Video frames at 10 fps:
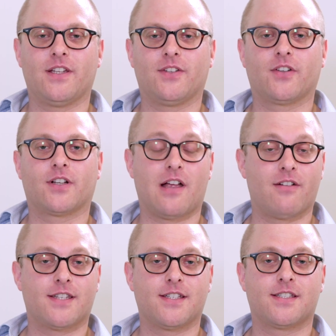he's
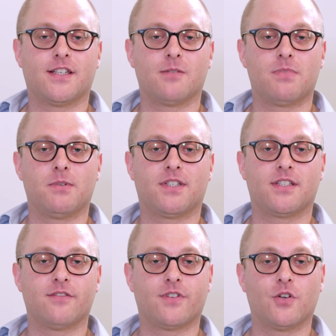clarinetist in the BBC
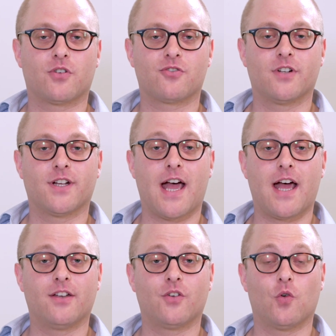Symphony Orchestra
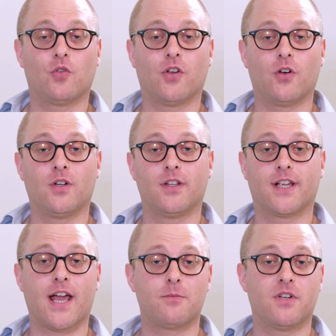and also the
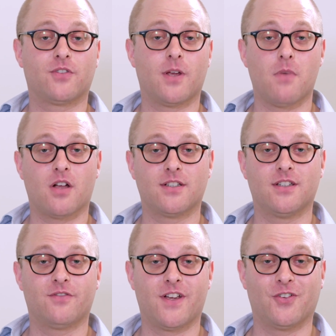Academy of St Martin
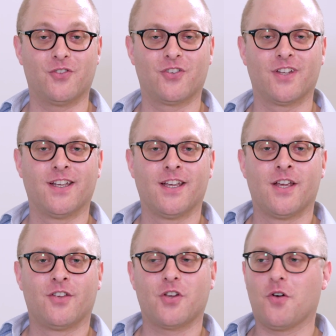in the Fields.
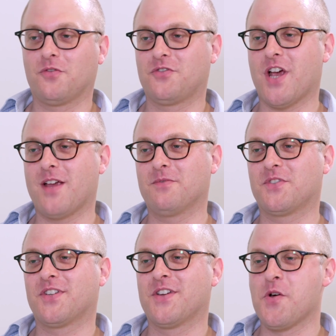So,
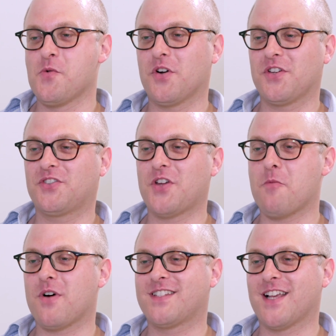James, why don't you
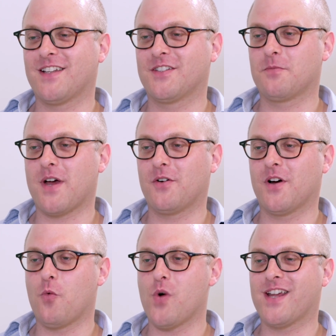start by telling us about
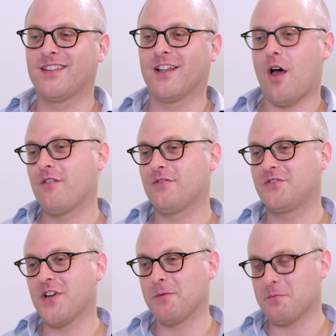a week in the life
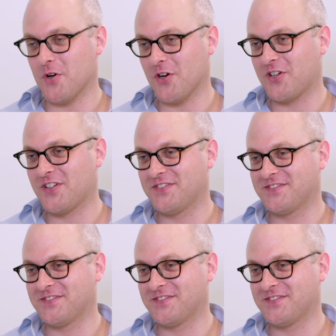of James Burke?